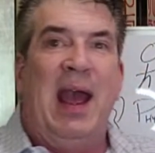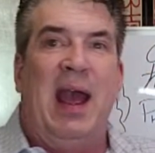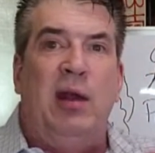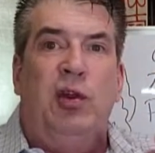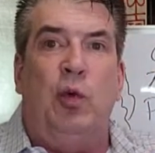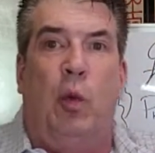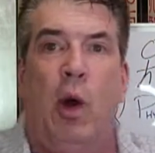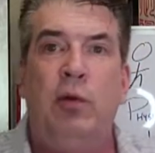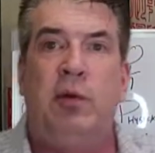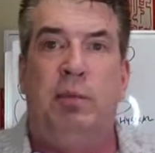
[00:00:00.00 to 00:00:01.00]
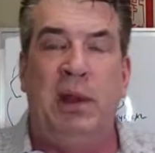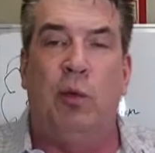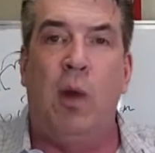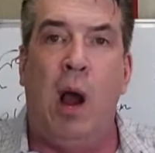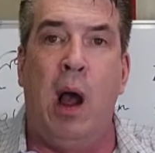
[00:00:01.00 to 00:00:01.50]
and you won't be
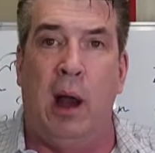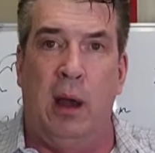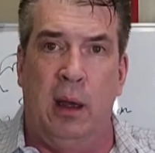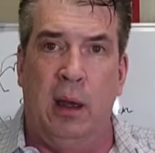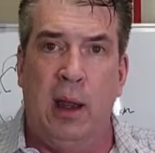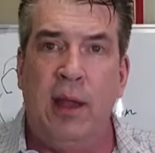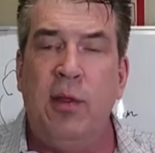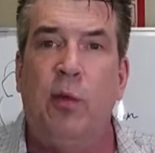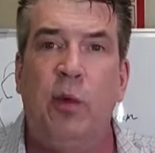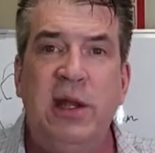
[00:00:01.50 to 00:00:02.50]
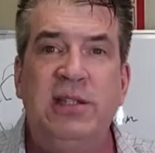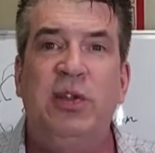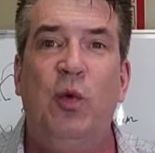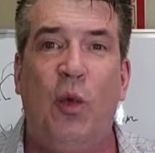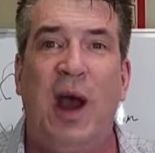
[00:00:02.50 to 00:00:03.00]
wrong. And the
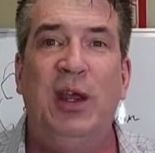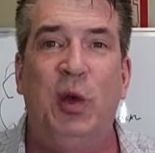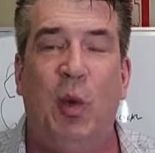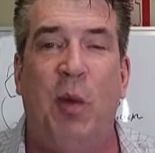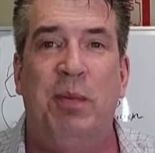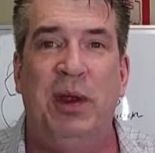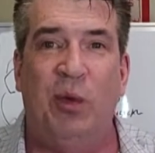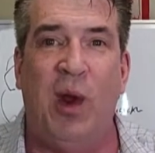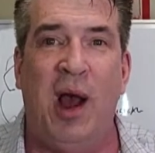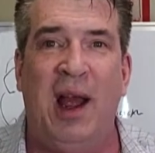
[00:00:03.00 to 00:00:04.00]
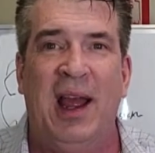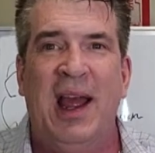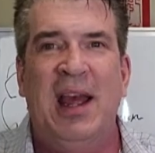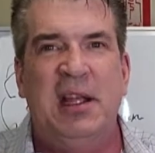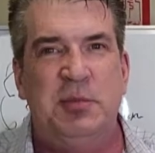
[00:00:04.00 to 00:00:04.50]
reason why you won't be wrong
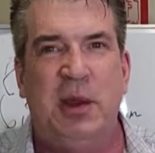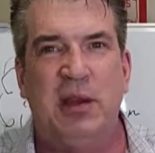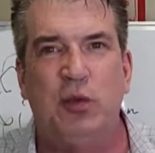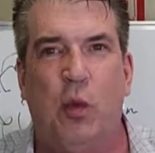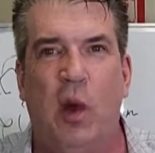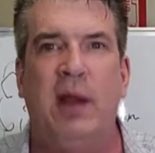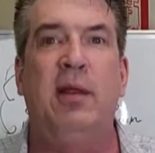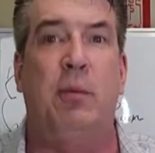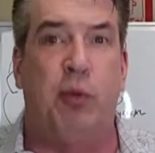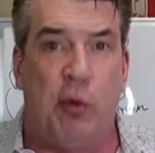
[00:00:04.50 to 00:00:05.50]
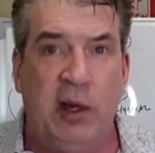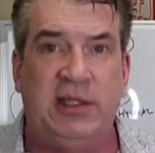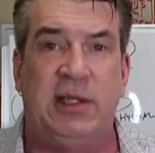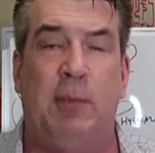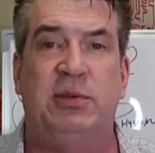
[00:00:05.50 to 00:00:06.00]
is because one of the
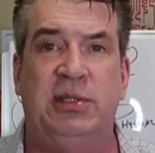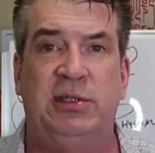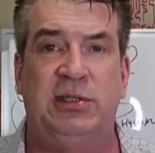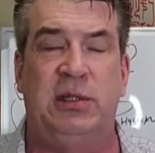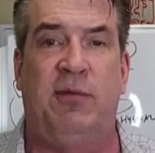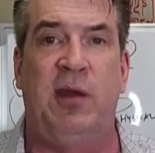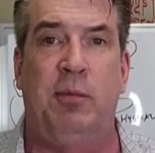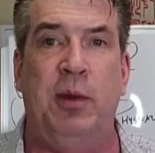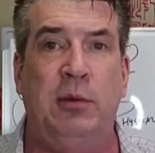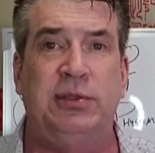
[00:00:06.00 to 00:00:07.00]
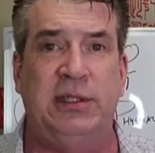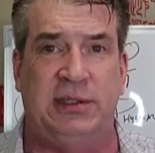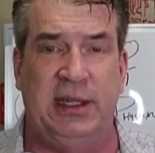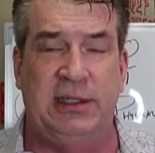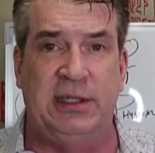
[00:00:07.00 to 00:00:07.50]
presuppositions of
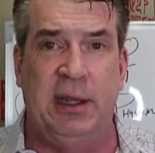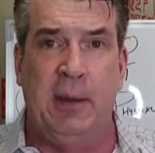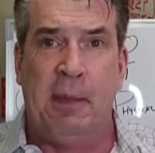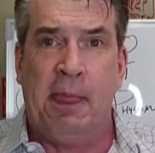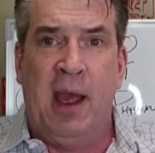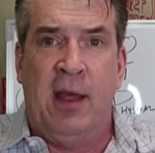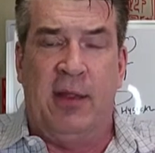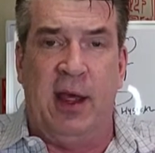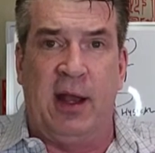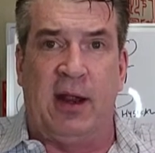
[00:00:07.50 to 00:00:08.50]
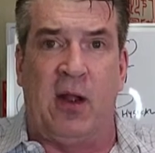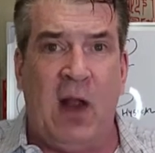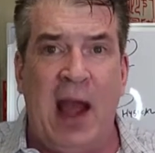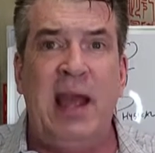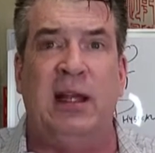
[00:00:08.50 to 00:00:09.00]
hypnosis is that
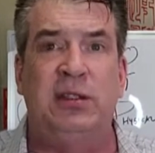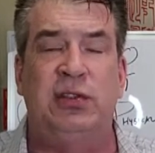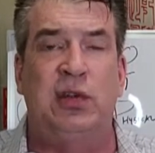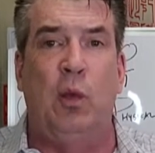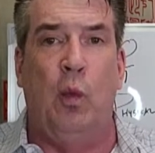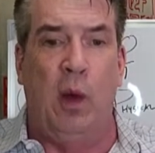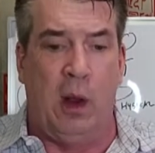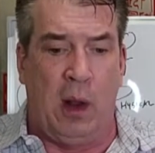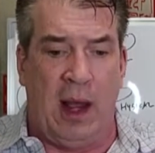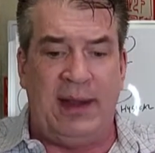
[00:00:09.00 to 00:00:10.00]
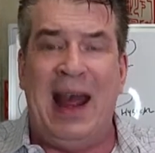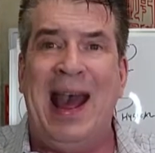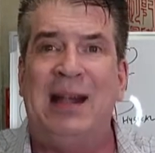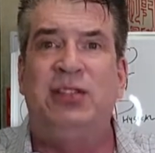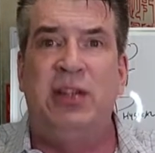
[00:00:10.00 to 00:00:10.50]
clients will
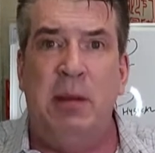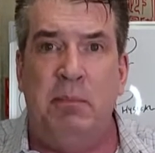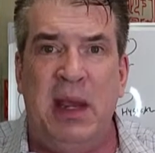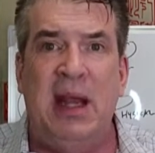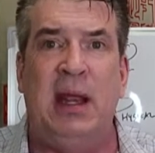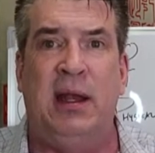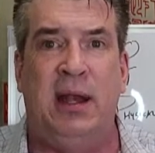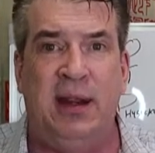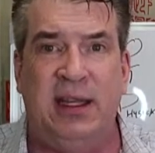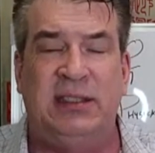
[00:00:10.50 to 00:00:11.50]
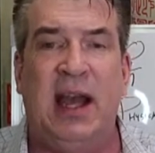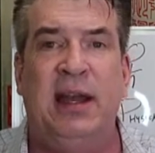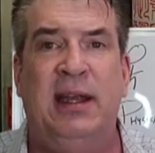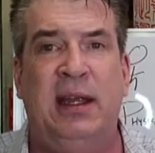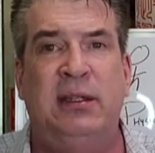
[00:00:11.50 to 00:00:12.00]
attach the meaning to these
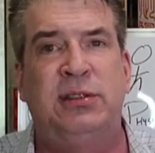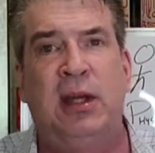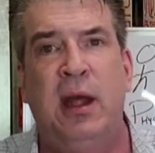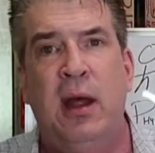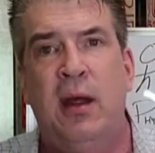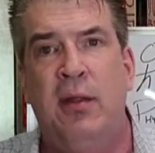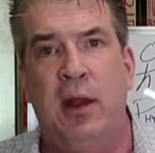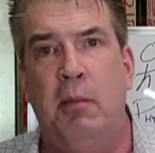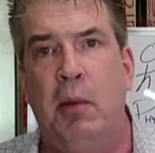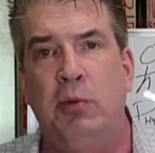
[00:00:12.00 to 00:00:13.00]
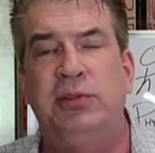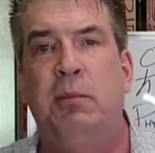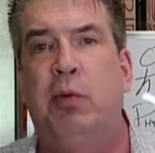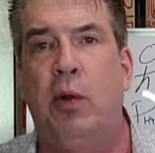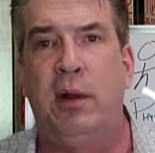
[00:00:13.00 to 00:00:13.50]
ideas that are most
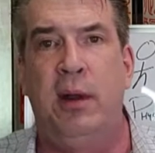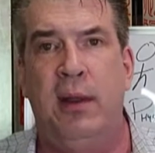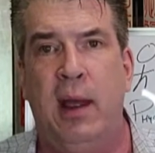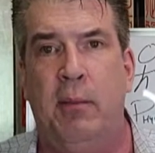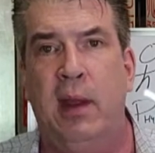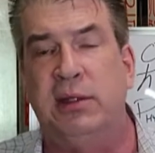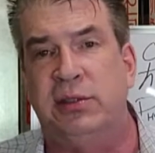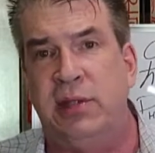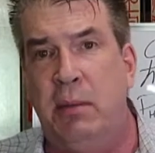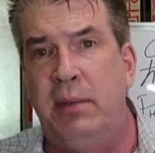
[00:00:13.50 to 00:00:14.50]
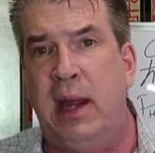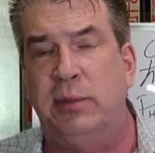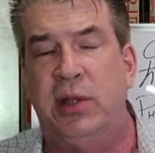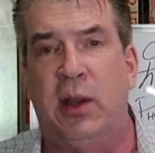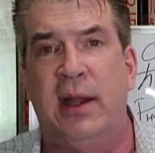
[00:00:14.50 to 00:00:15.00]
important to them. And
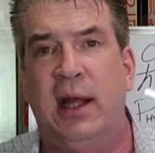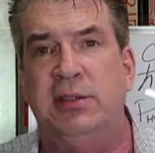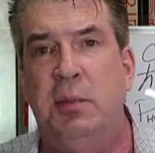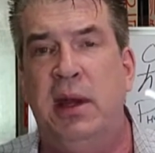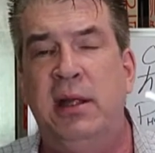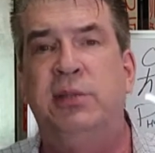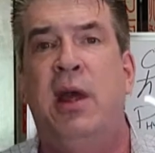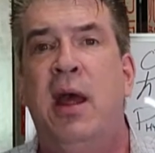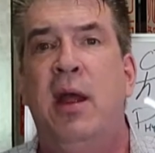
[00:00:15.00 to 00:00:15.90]
sometimes they'll attach meanings